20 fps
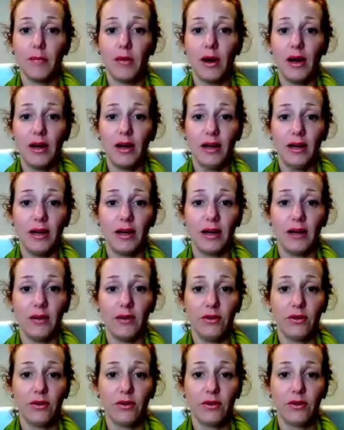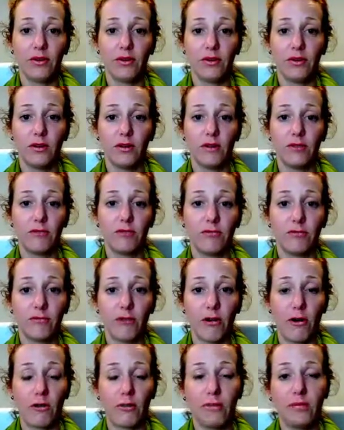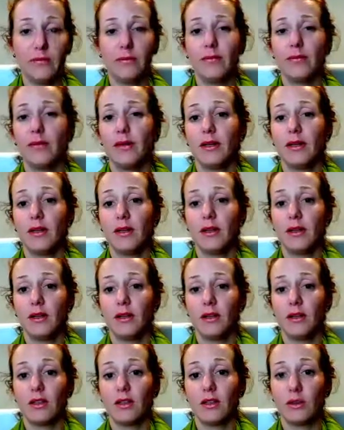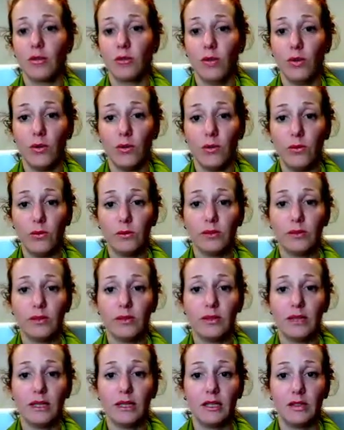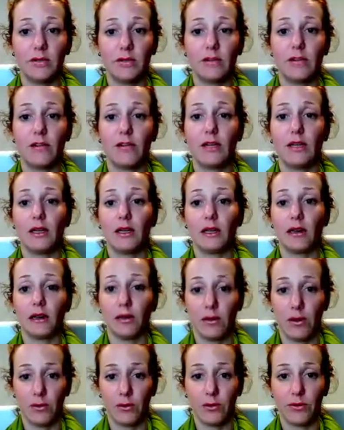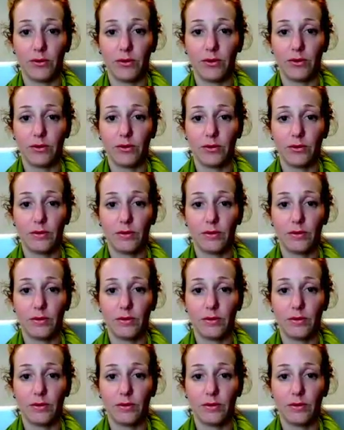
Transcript: my house from the mall is very close.